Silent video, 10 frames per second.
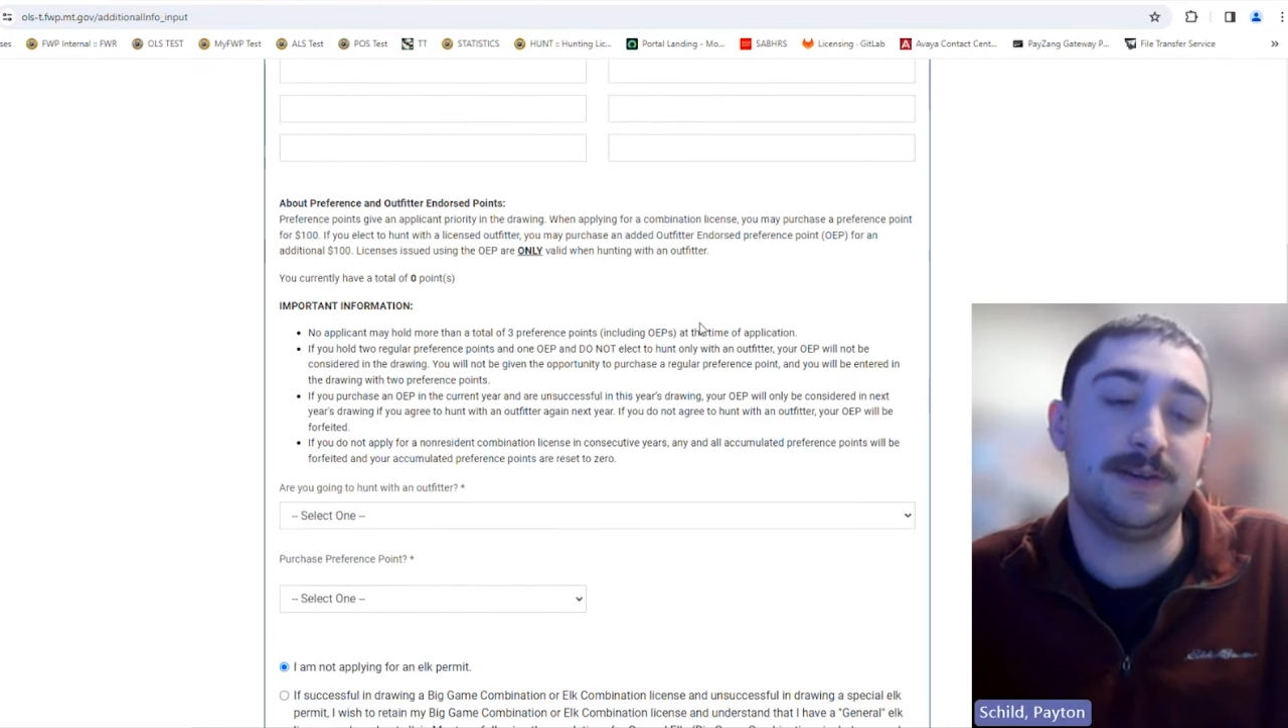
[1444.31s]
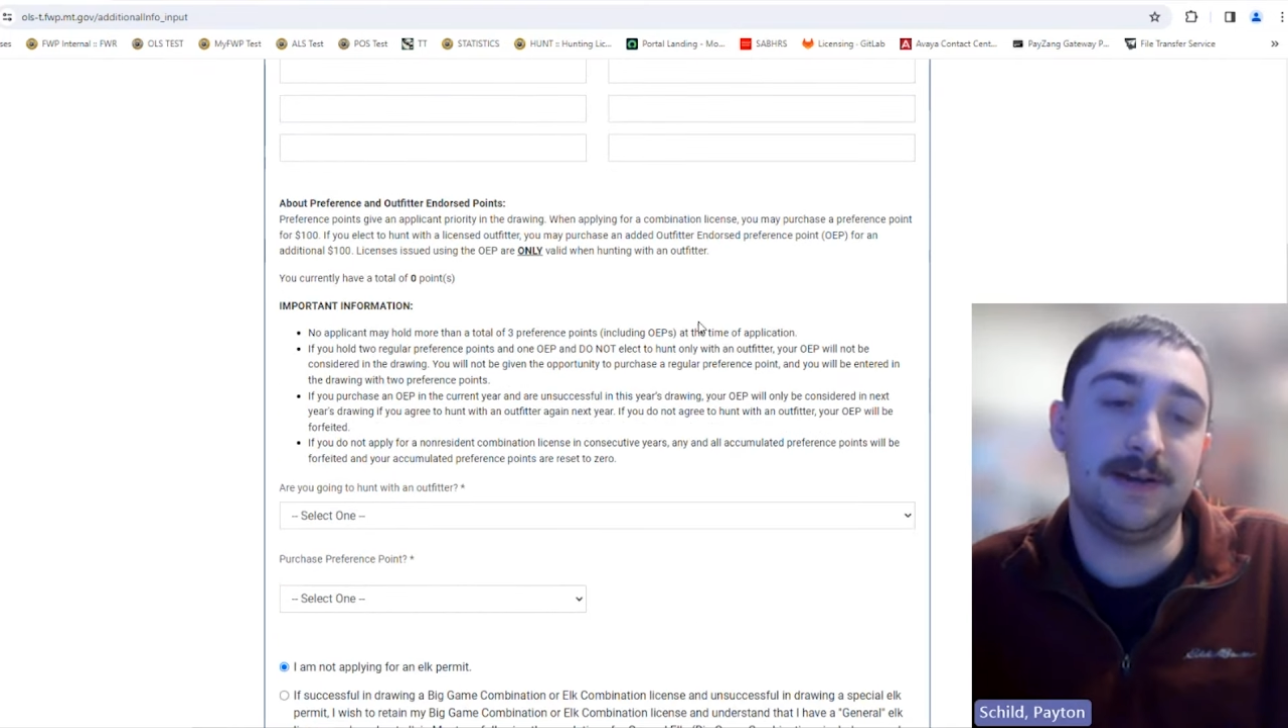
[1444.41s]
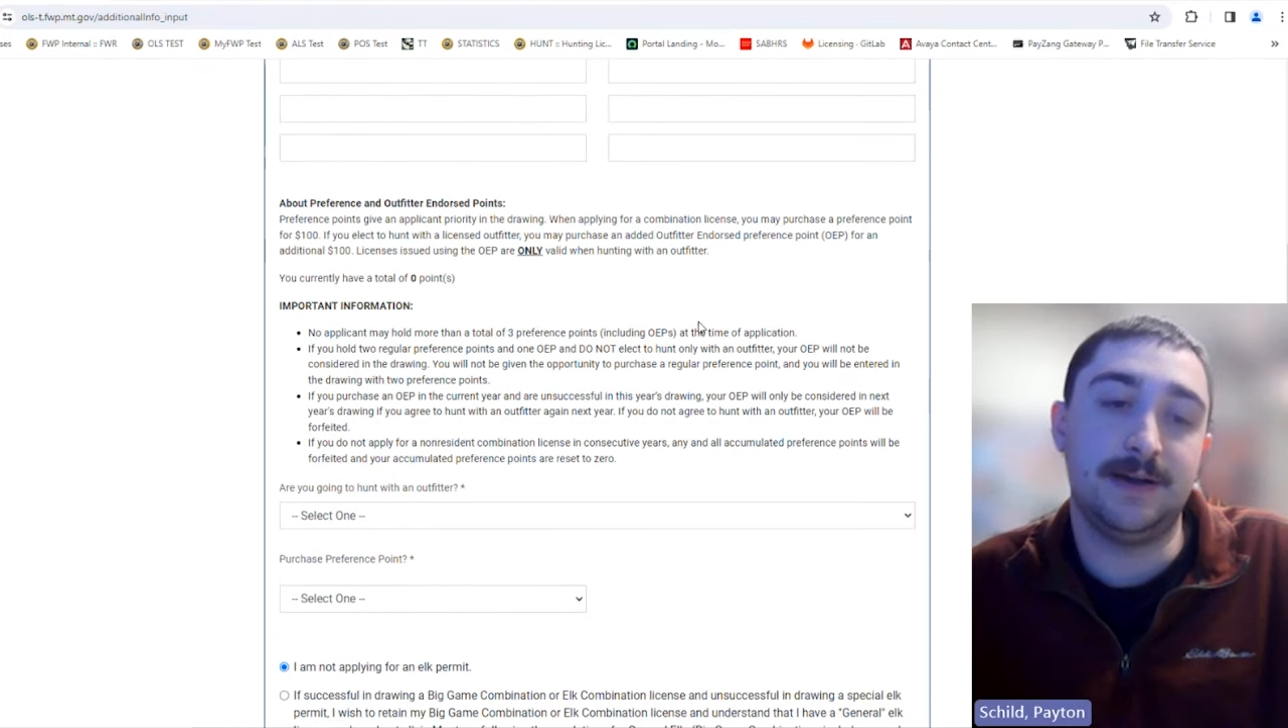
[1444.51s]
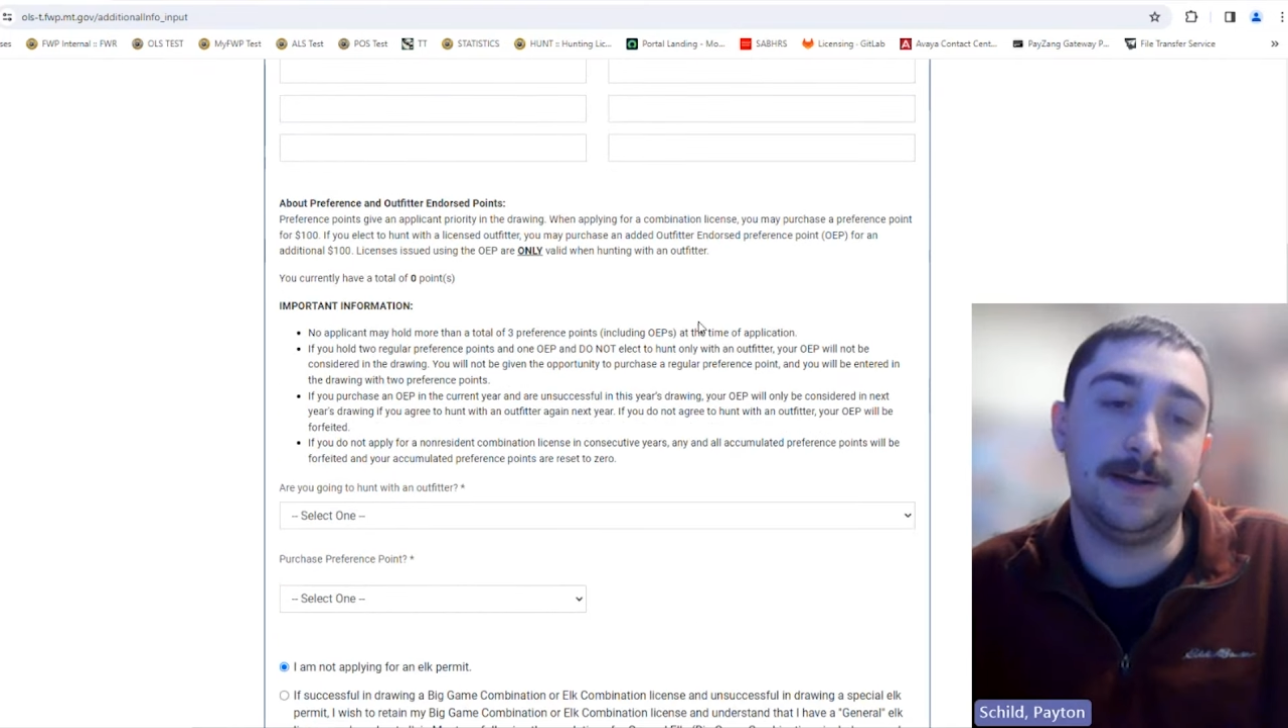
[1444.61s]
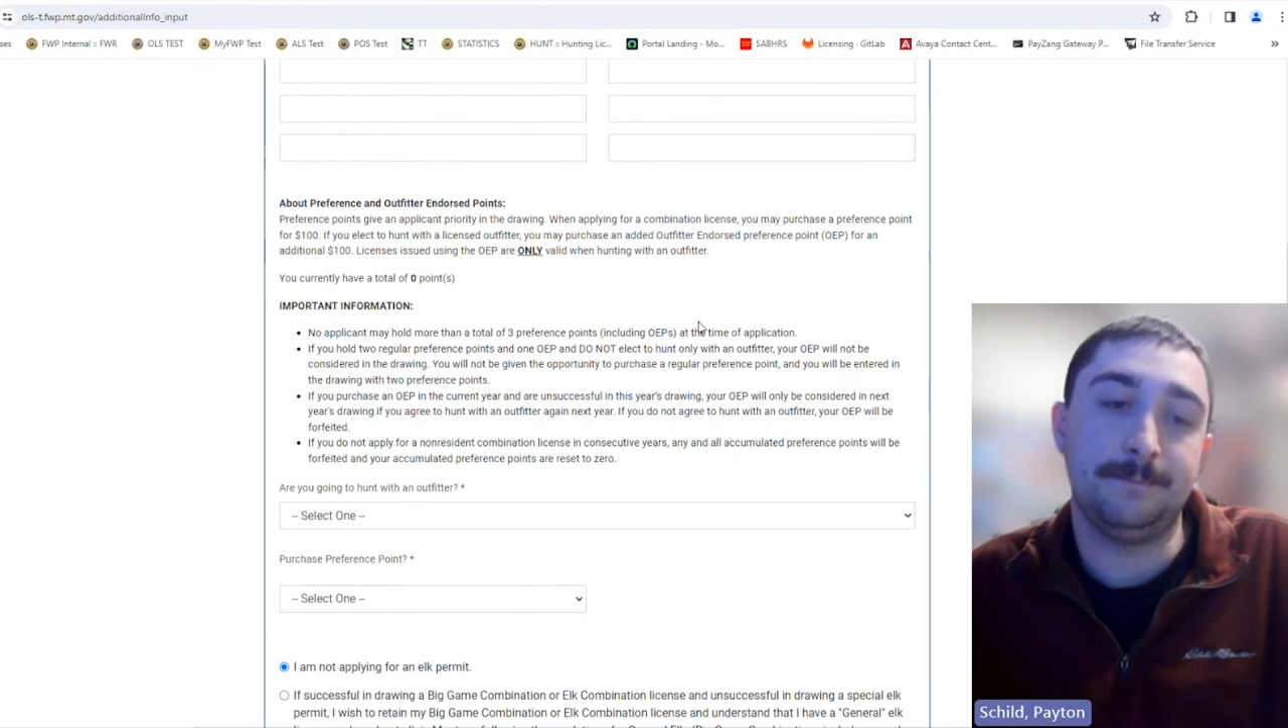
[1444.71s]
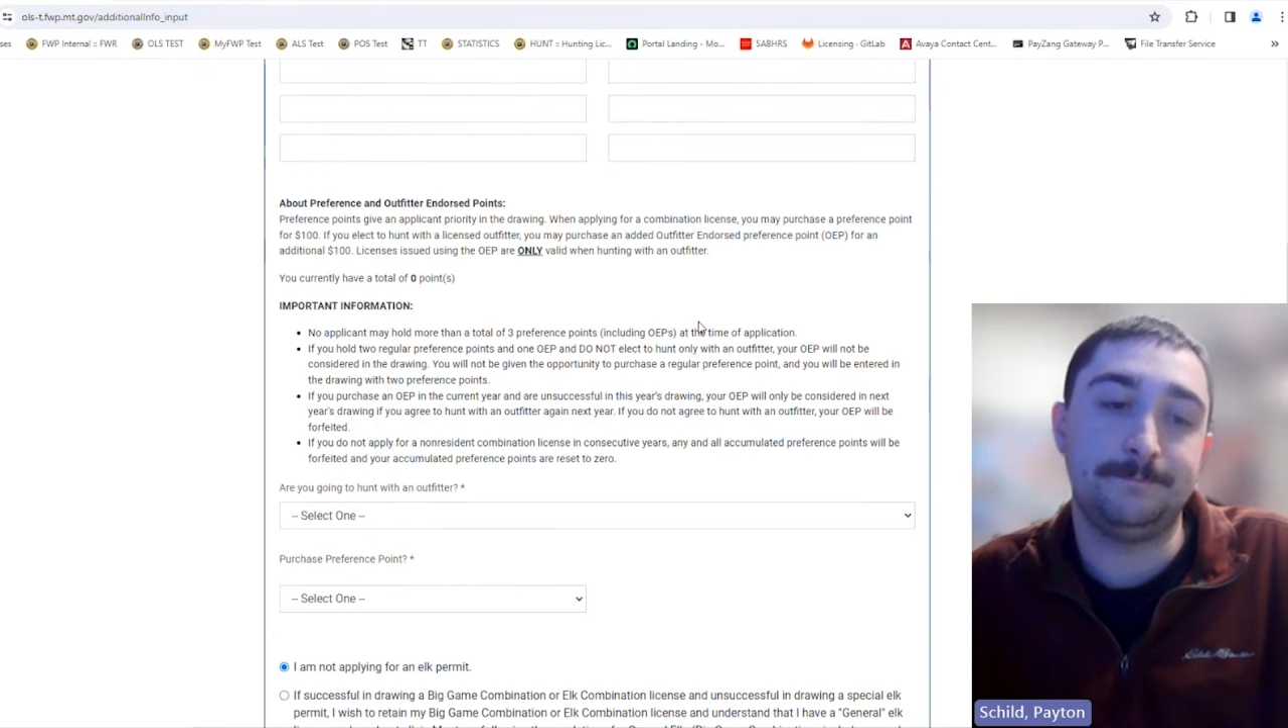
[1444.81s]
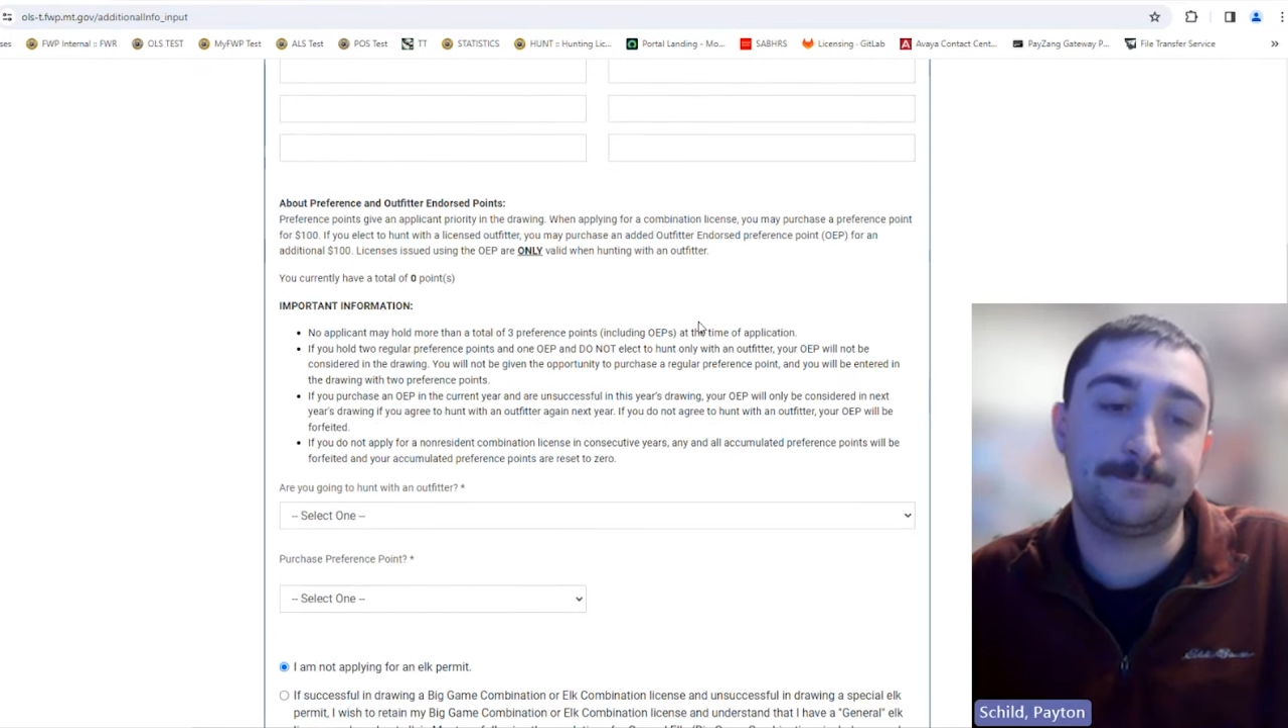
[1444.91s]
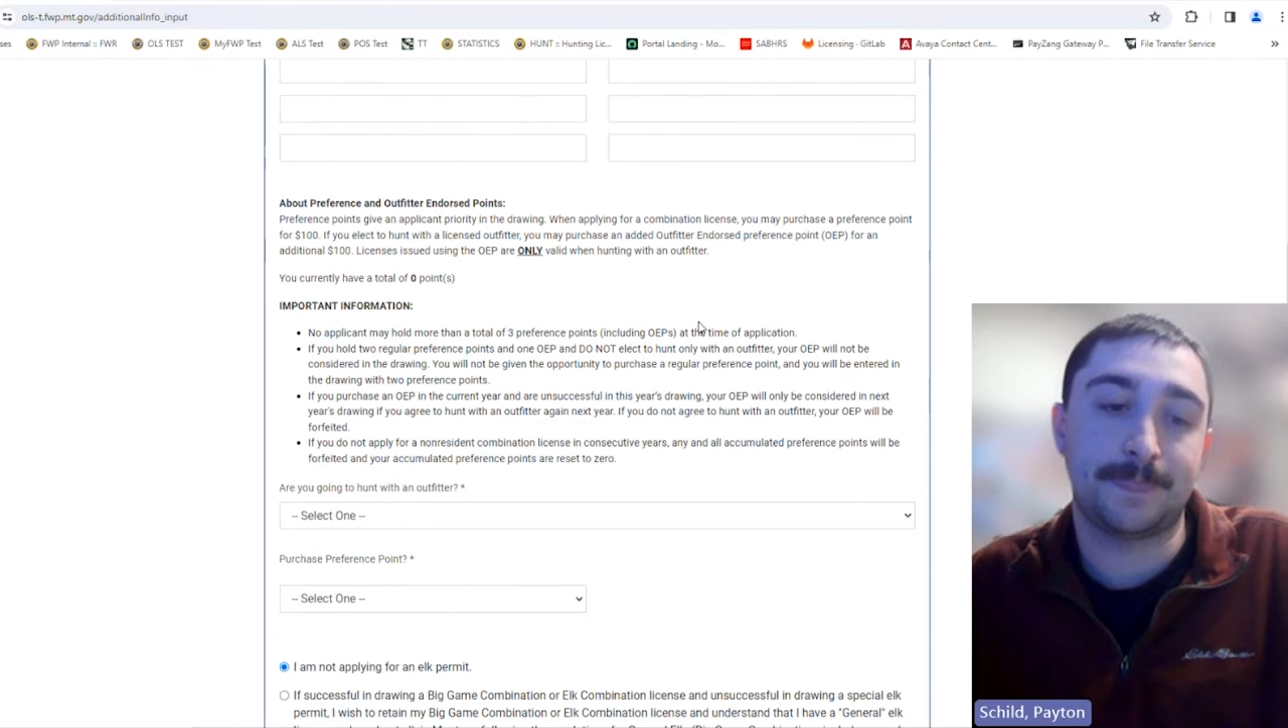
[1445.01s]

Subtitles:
and